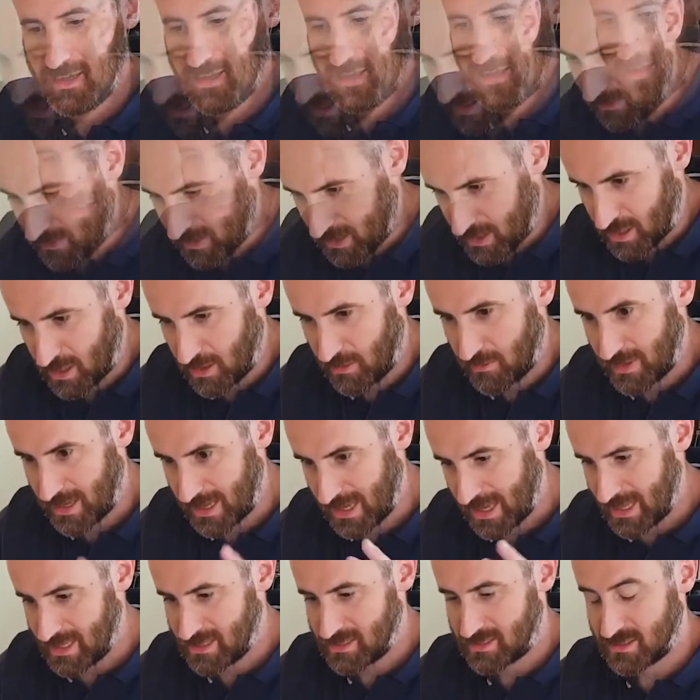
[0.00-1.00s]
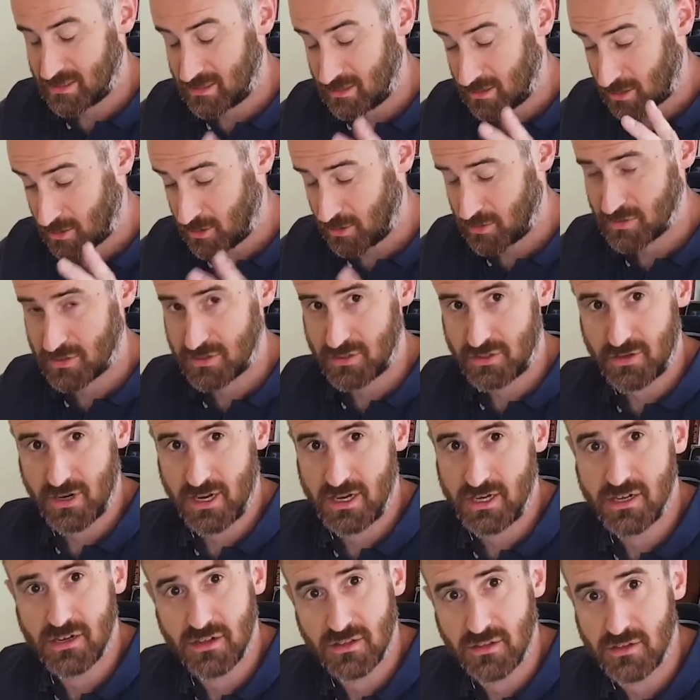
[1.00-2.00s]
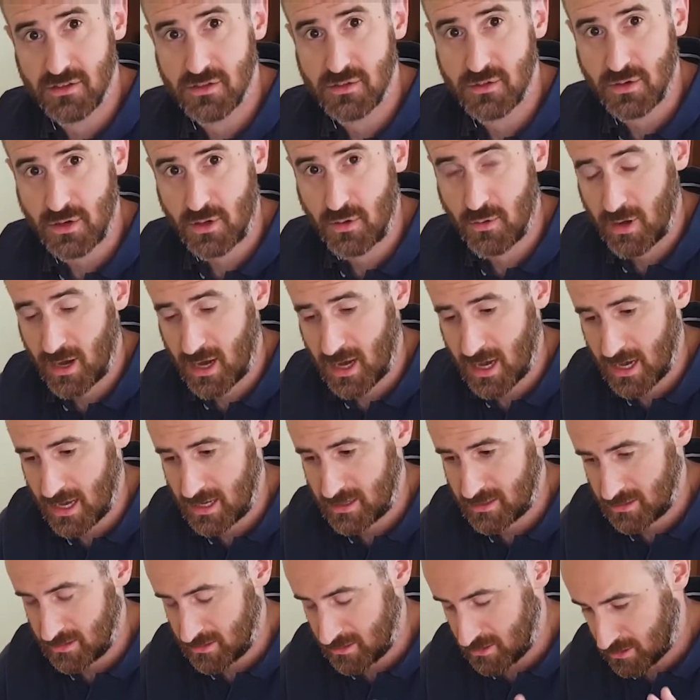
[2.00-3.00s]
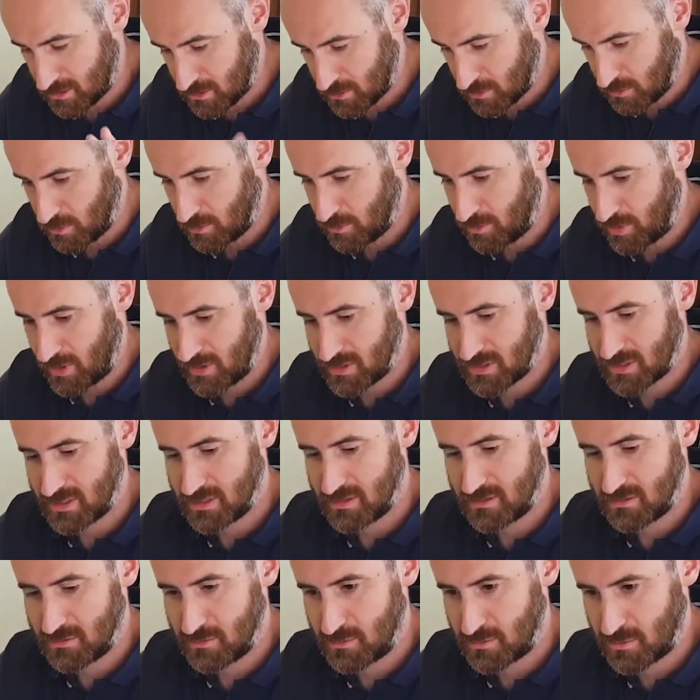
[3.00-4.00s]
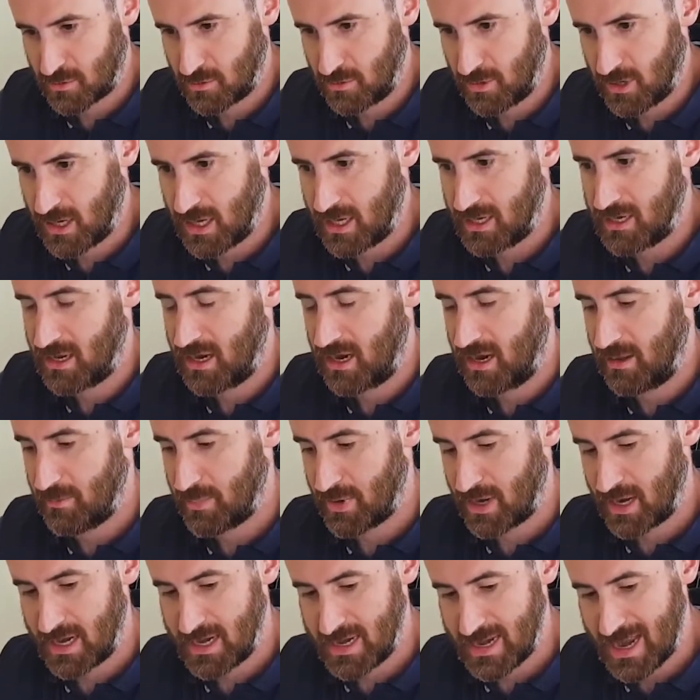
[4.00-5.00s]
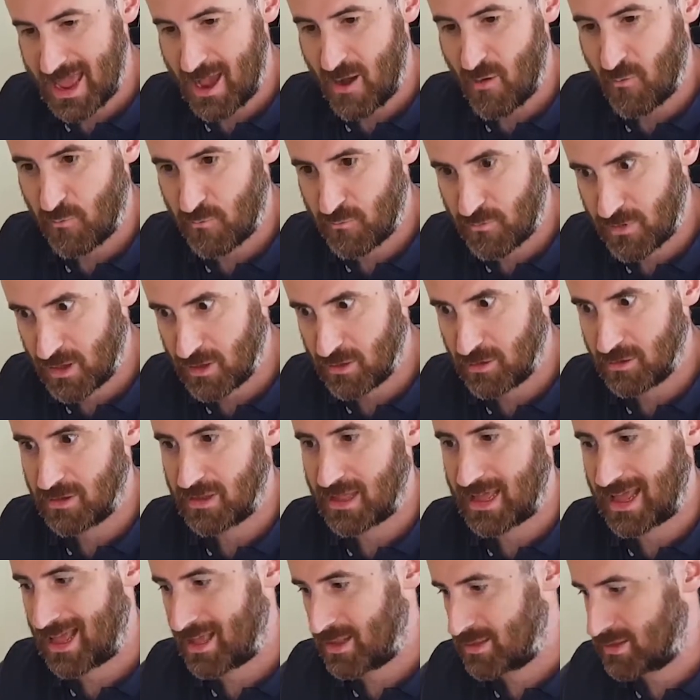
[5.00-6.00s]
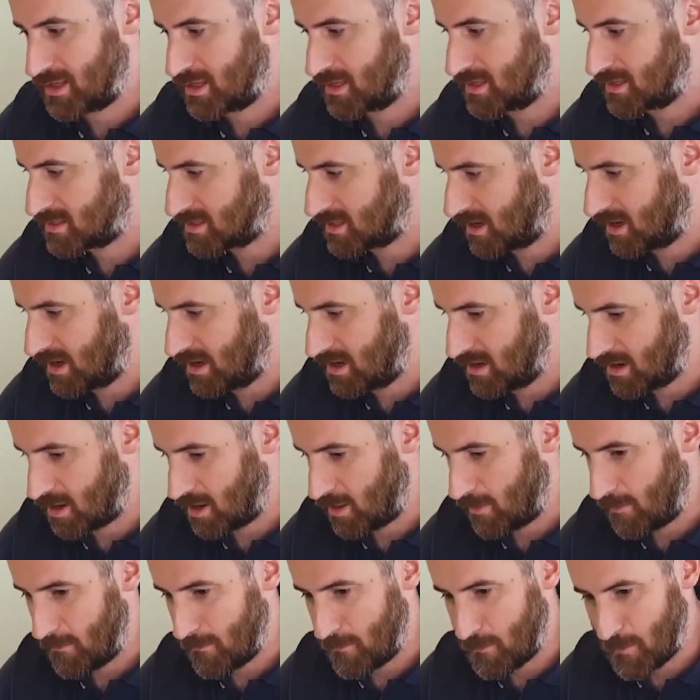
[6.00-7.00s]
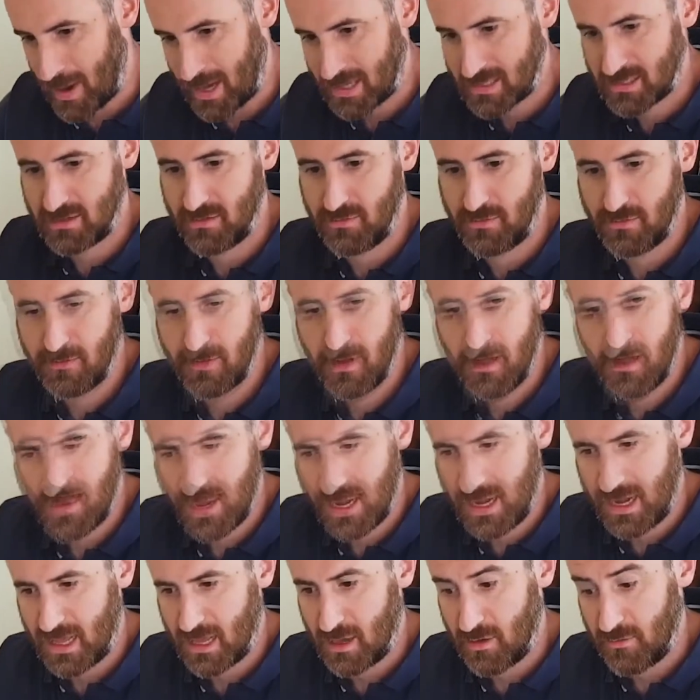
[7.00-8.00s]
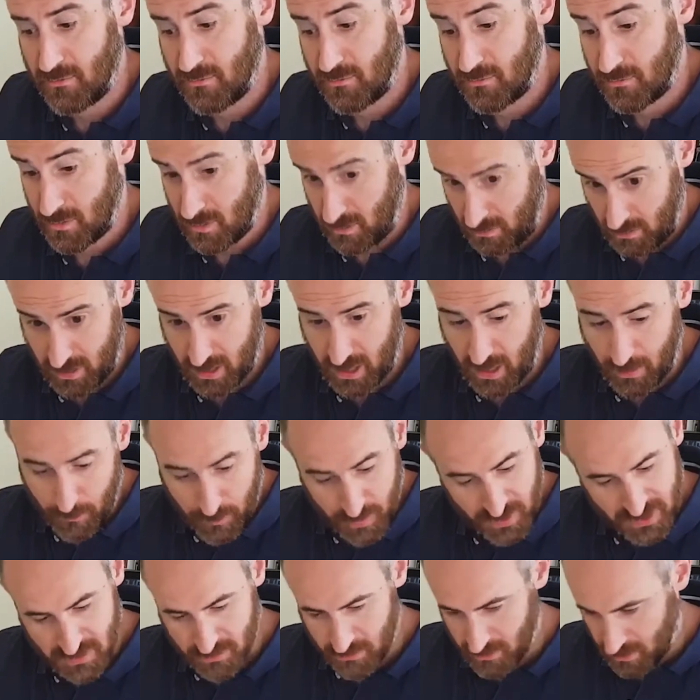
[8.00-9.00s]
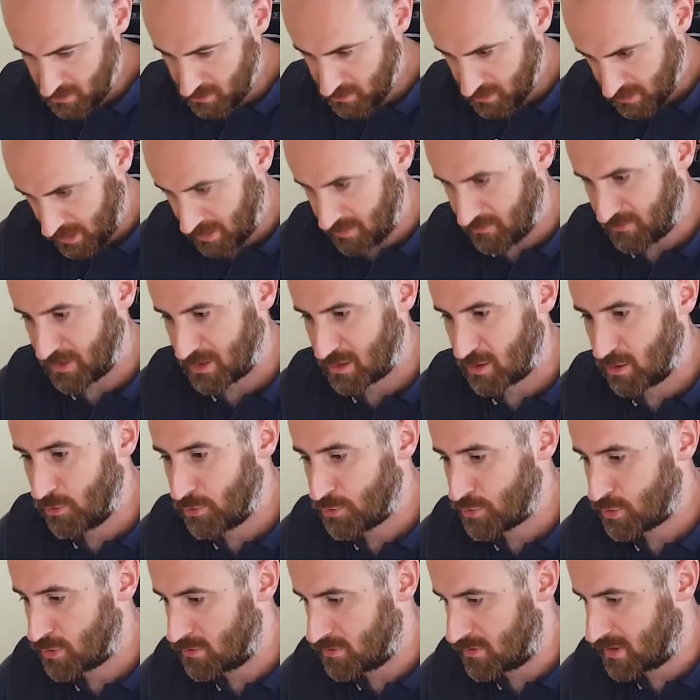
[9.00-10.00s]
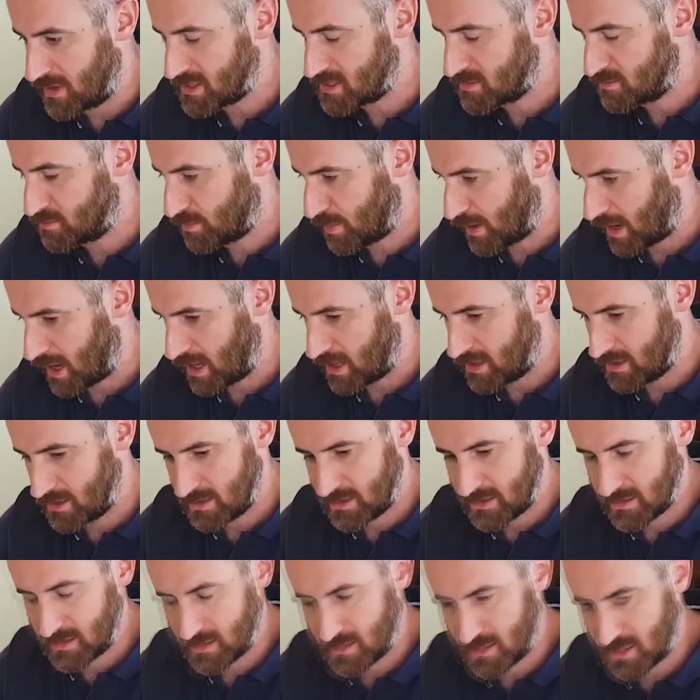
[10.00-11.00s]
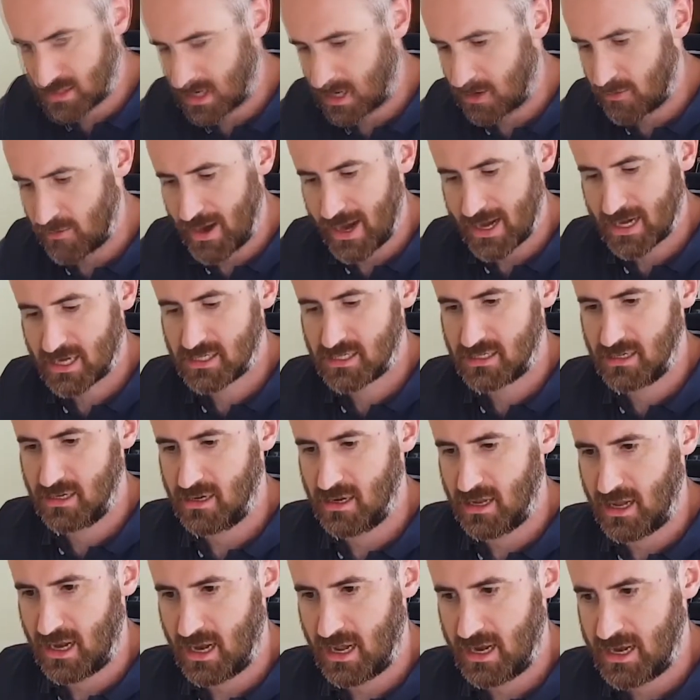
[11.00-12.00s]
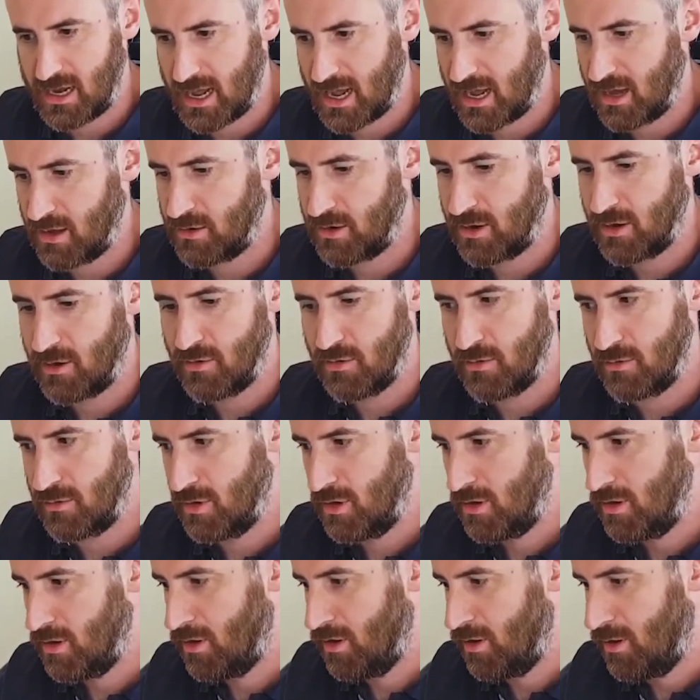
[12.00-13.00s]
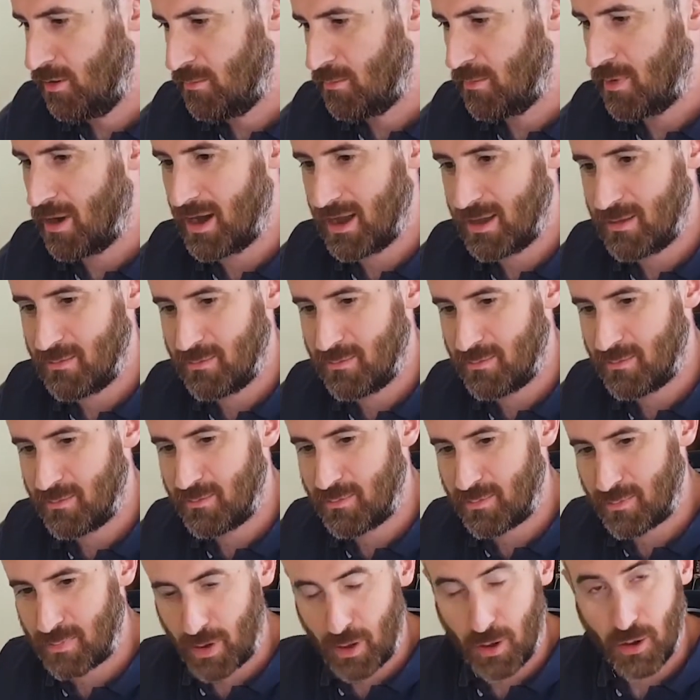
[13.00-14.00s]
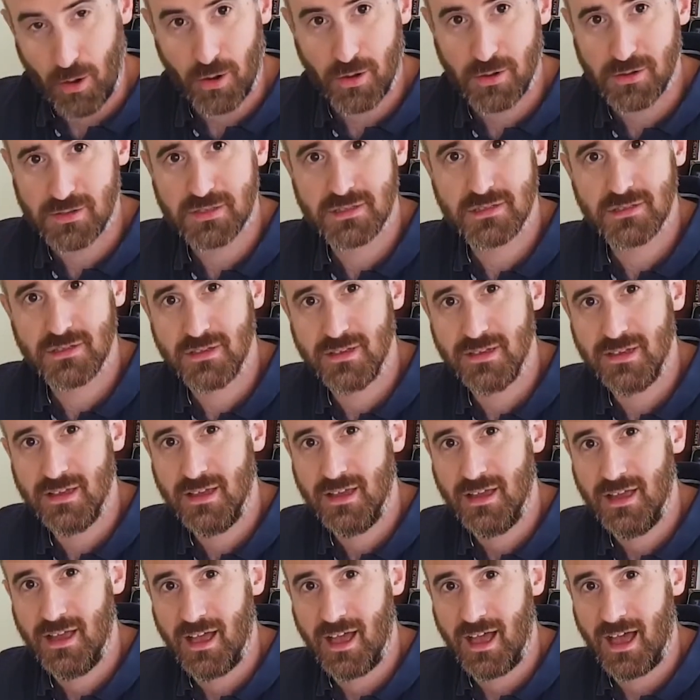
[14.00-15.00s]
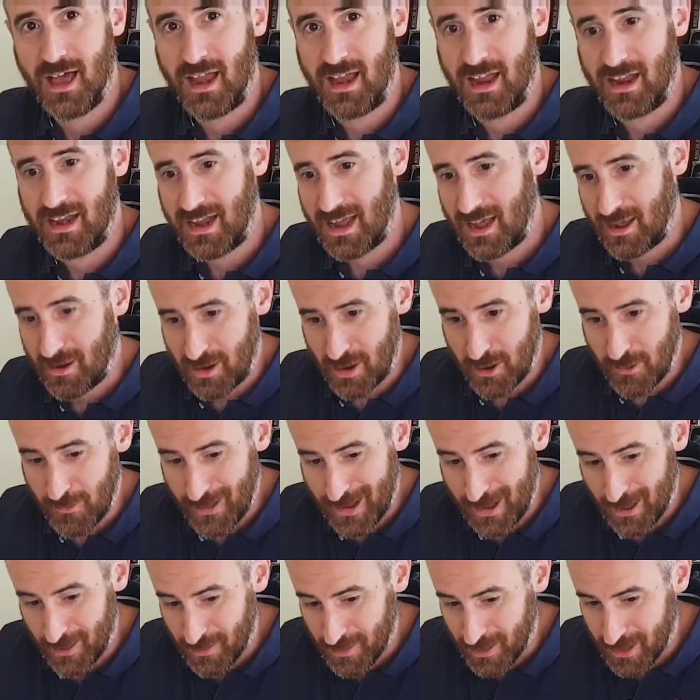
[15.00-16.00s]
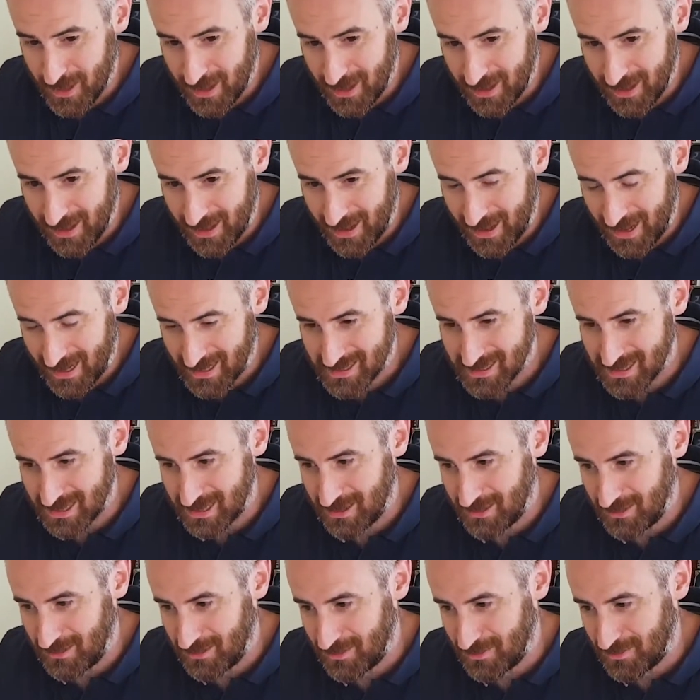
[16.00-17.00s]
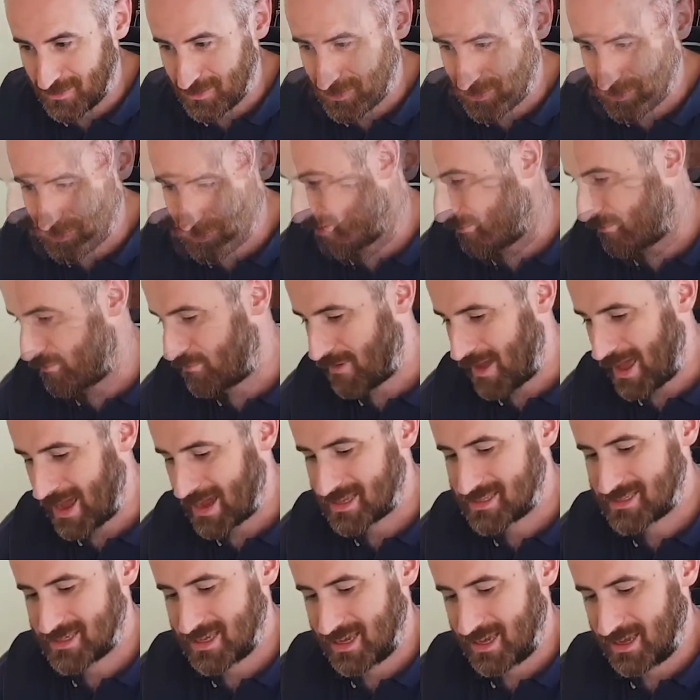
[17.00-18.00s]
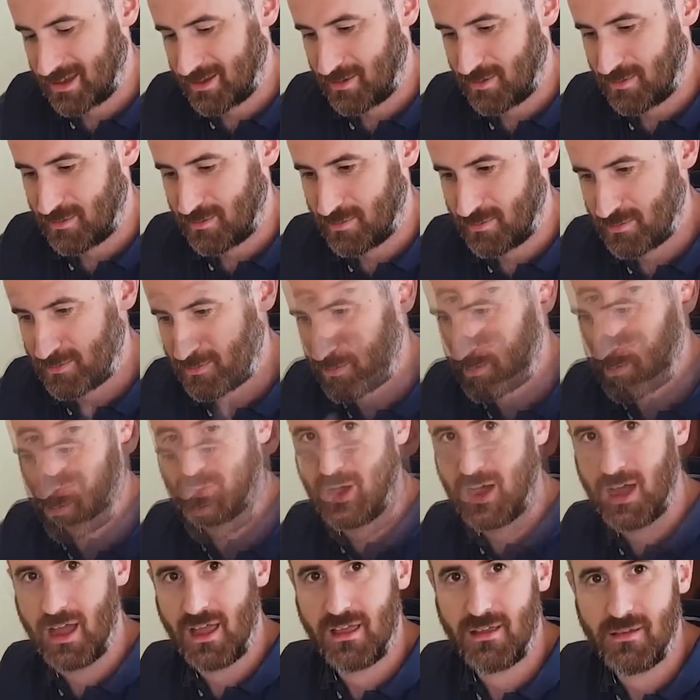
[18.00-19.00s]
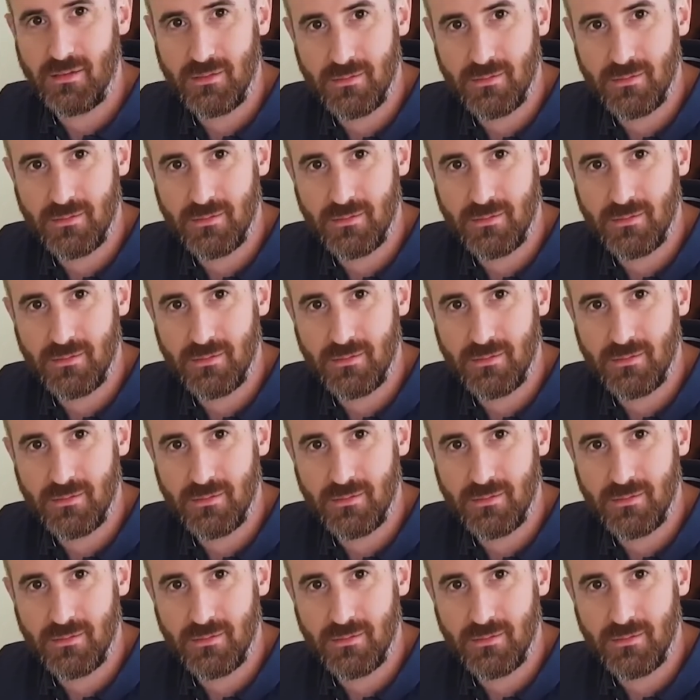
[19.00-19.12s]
and then going into the concentration that's required and the thought process that's required, but I now feel out the other side a massive feeling of accomplishment having gone through this, but direction, and I now know my blocks, and I now know how they're actually affecting my